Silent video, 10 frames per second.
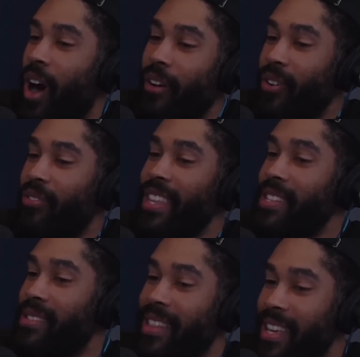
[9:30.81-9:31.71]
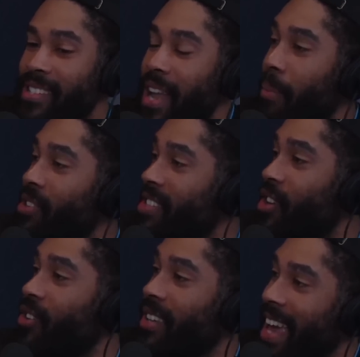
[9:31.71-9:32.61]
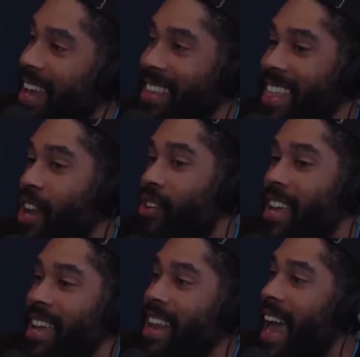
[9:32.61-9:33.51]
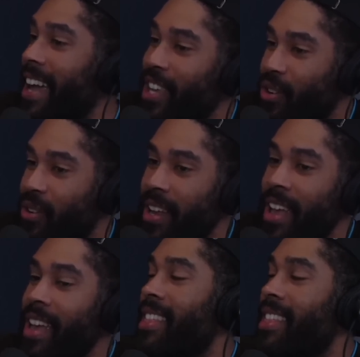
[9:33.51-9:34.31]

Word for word: off of these these numbers that you're getting that are inaccurate,